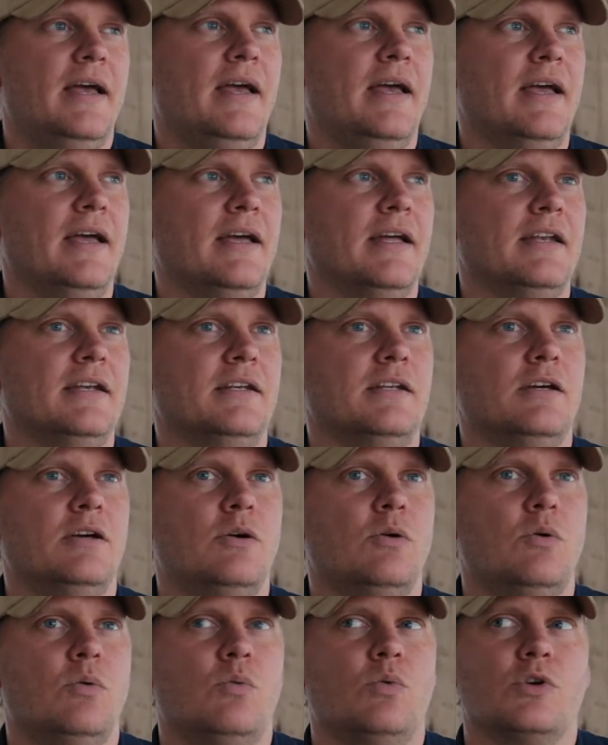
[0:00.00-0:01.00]
and
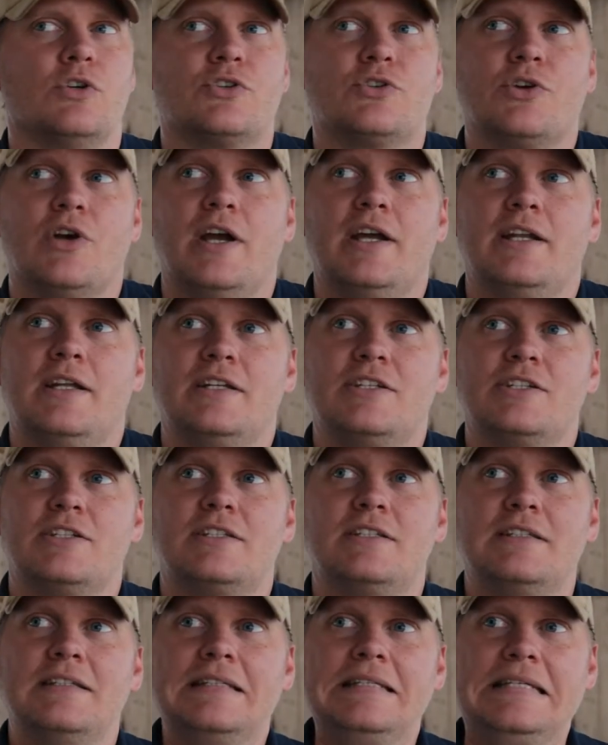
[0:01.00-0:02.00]
we're trying to
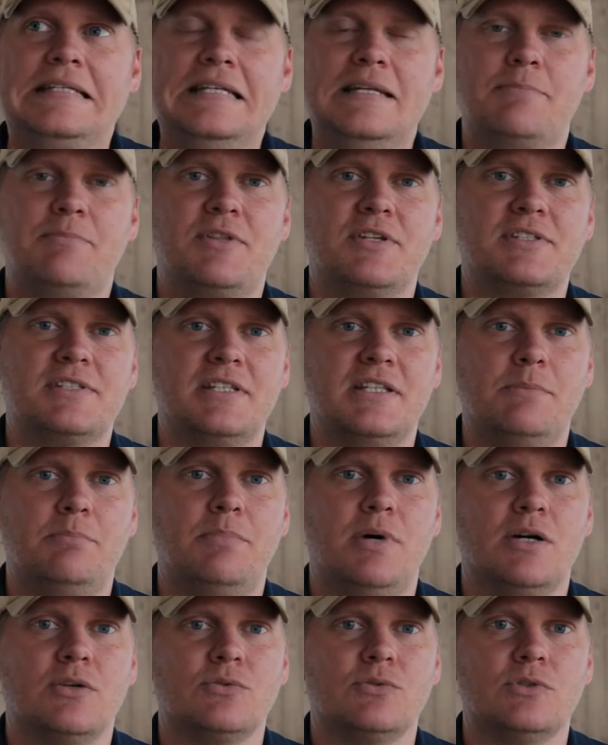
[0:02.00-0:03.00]
just nip this in the
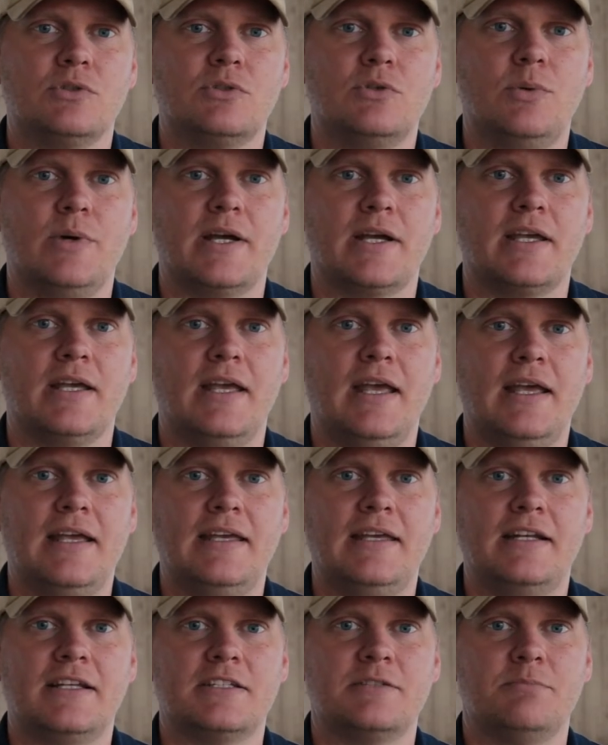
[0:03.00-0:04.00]
butt real quick
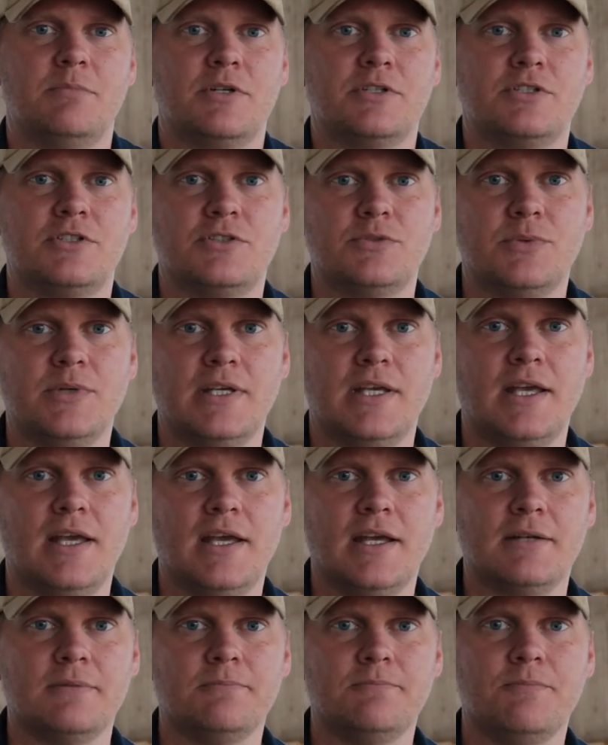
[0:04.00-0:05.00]
and get as much as we
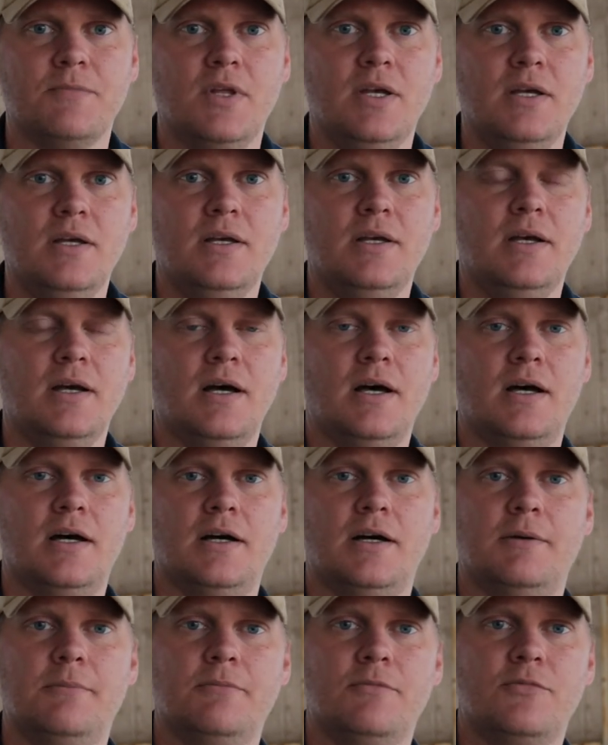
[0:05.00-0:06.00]
can
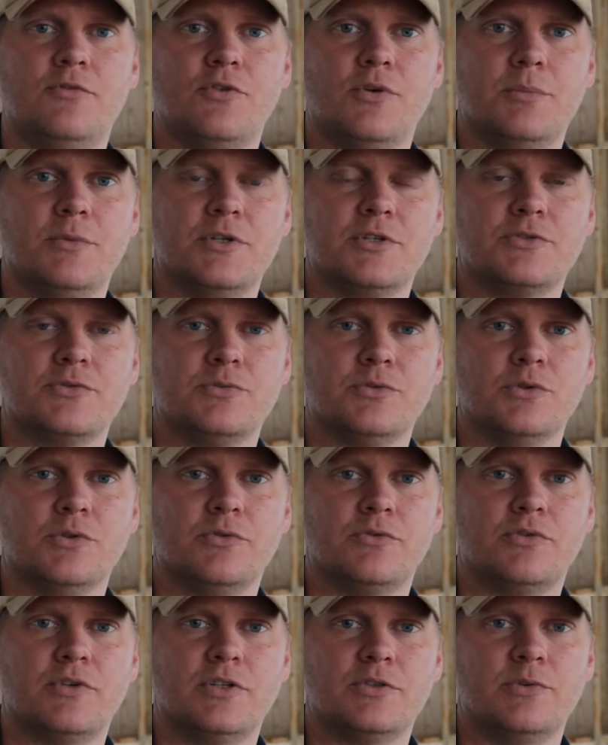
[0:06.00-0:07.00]
um, from this
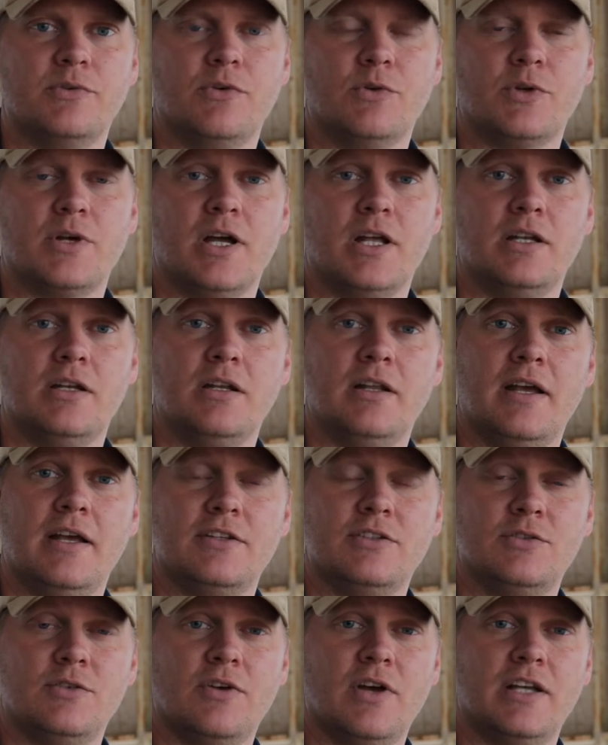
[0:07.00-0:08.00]
roof because we've only got,
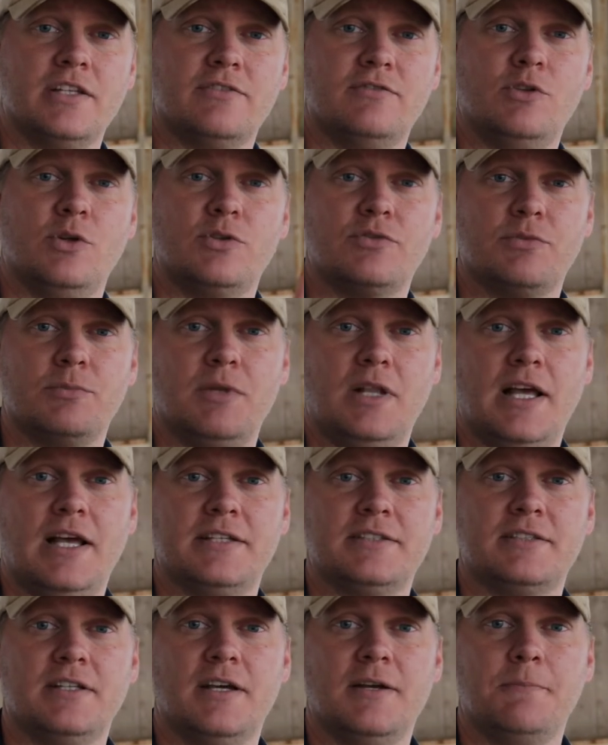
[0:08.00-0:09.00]
as you guys have noticed from the
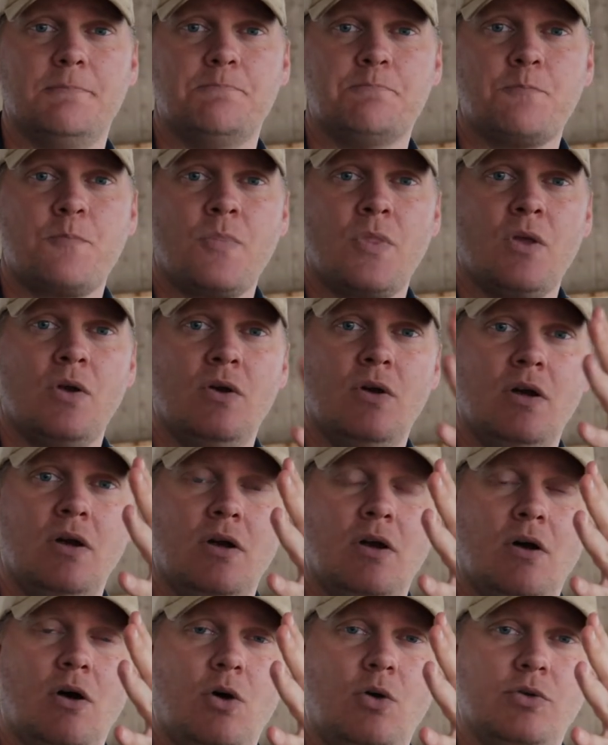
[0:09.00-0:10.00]
last time,
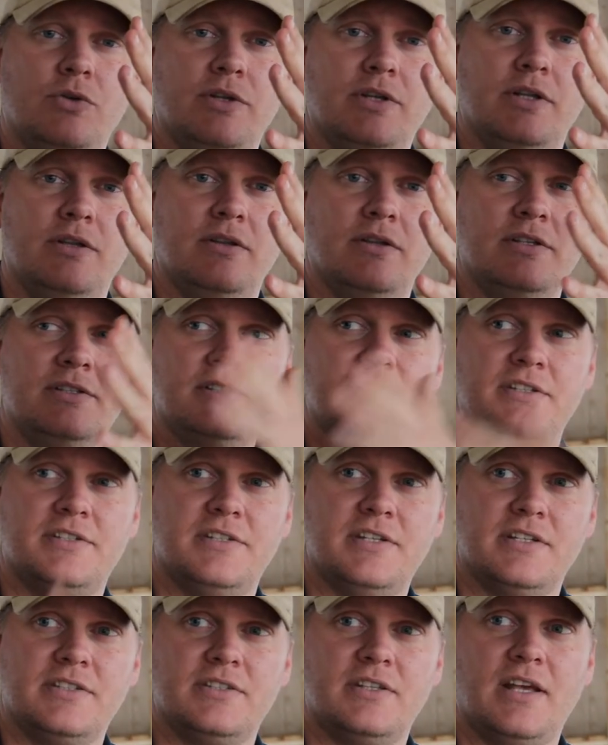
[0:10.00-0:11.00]
only this is a
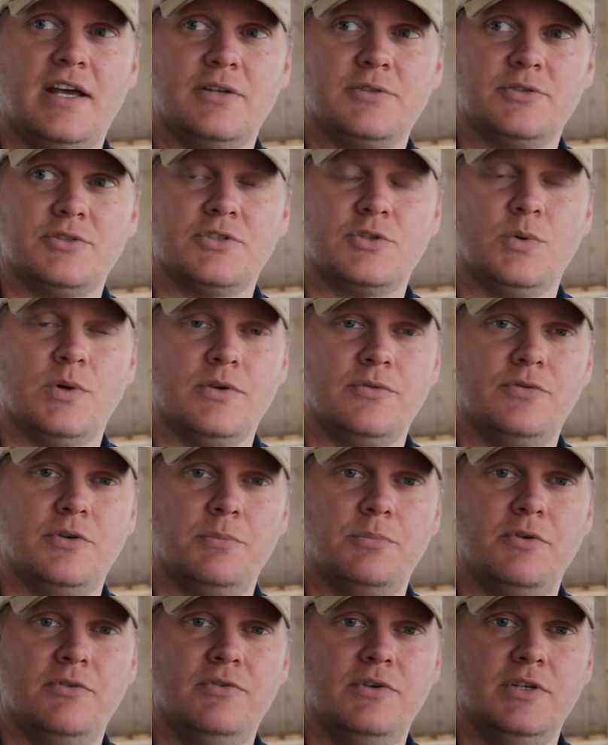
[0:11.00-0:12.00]
6,000 square
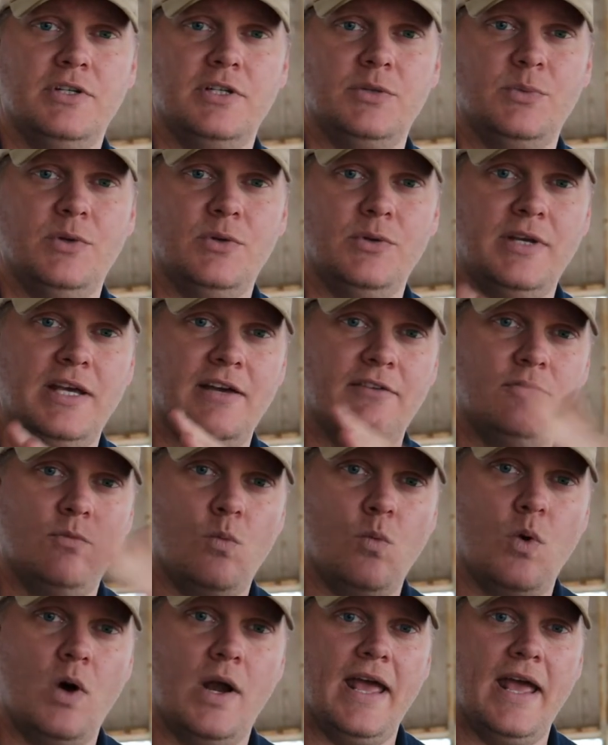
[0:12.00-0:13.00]
foot pavilion. We only
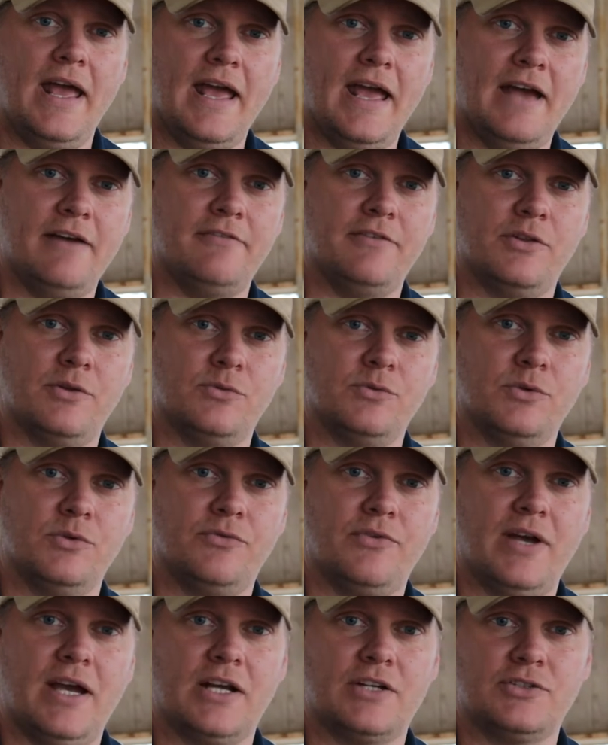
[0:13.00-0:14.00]
have half of the
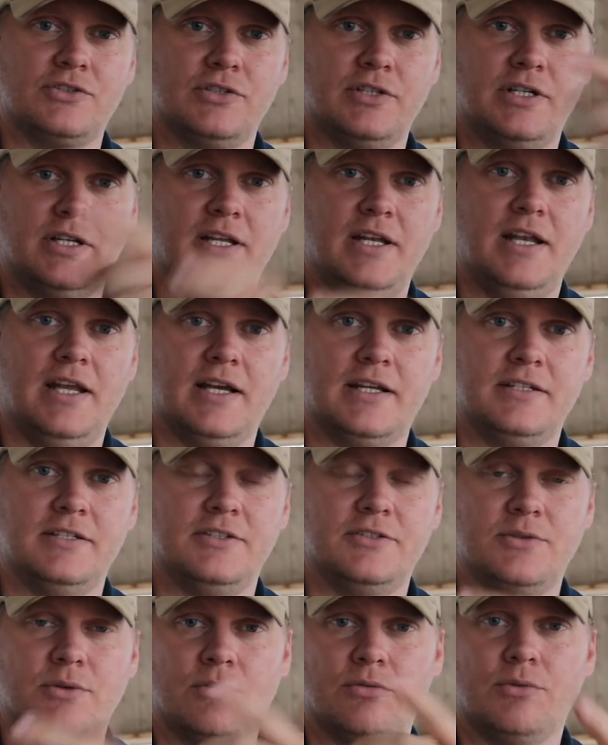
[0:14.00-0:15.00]
roof actually
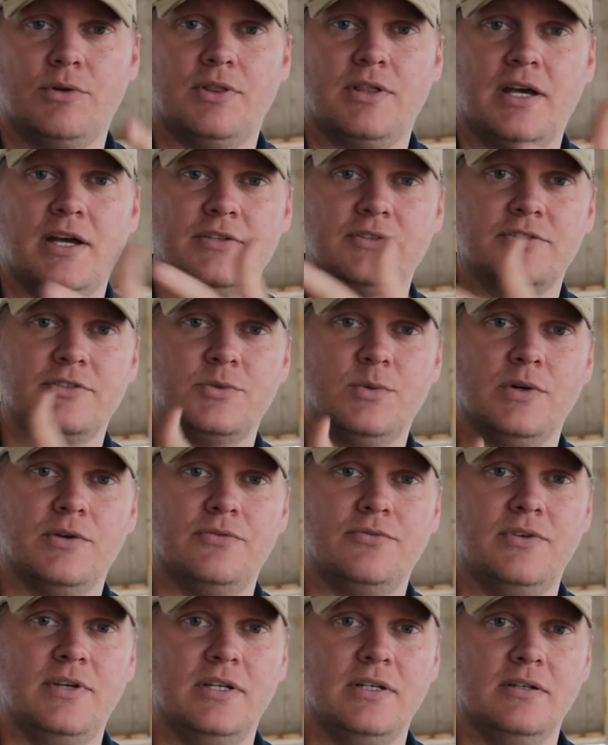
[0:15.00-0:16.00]
connected, so 3,000 square
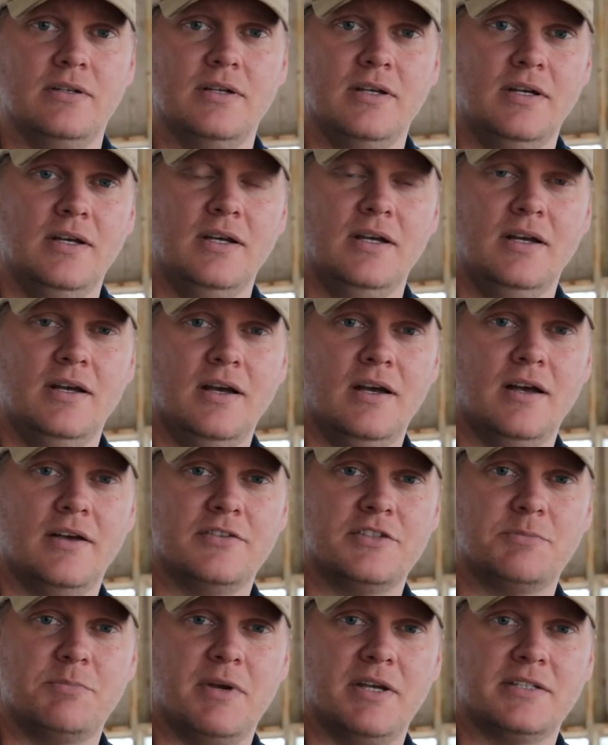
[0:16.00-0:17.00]
feet
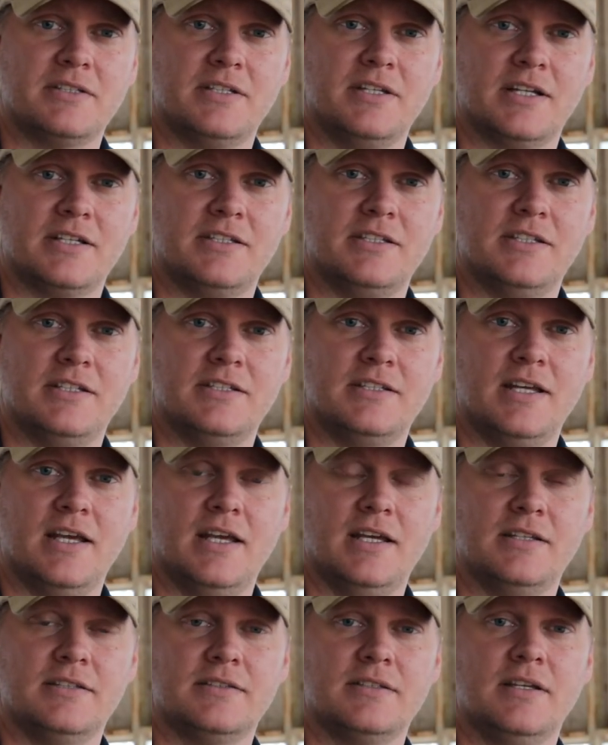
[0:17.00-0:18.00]
of space connected to the
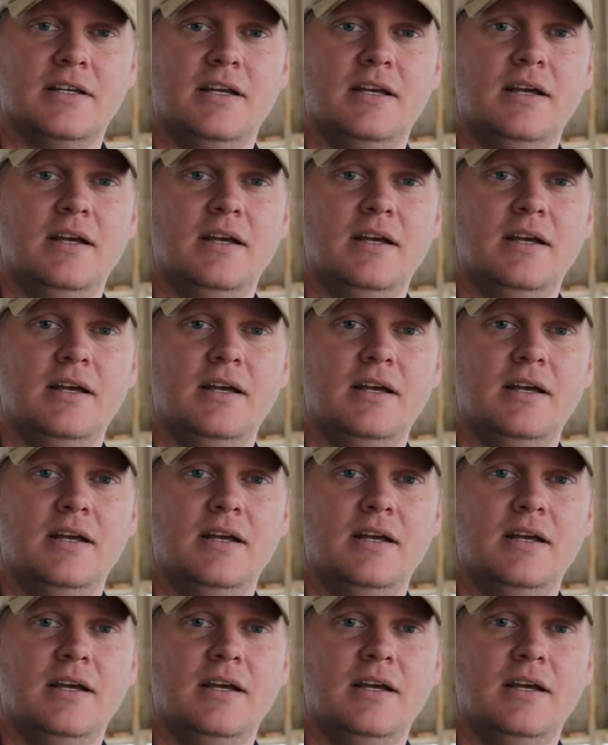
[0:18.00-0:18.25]
tanks.